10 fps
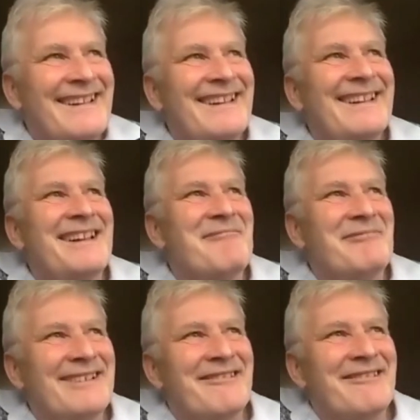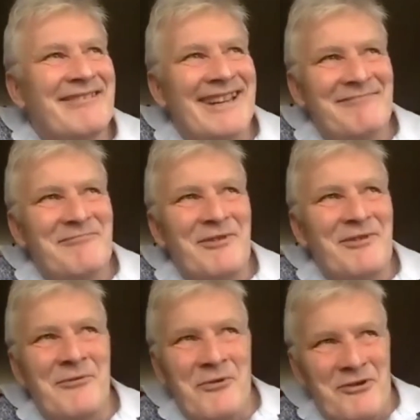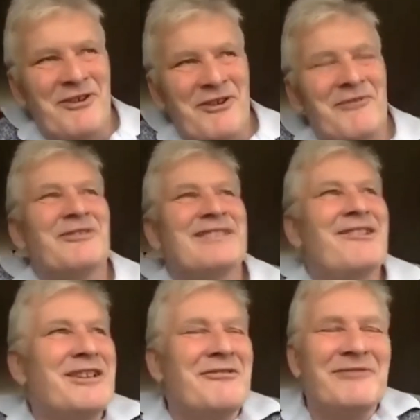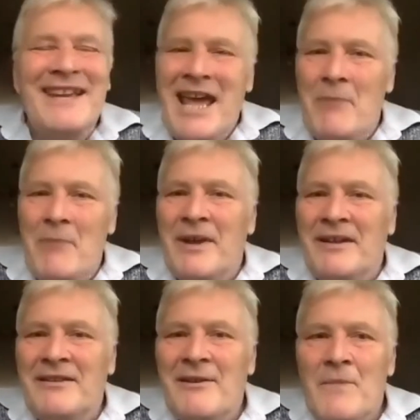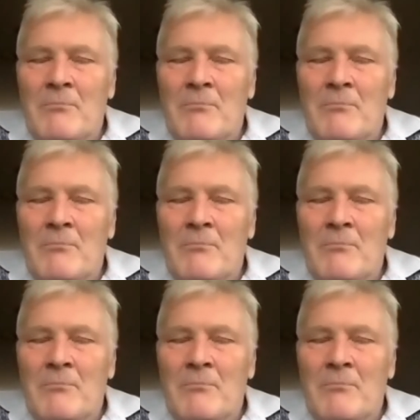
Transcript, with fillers: uh, you know, when before, of course, the lockdown happened,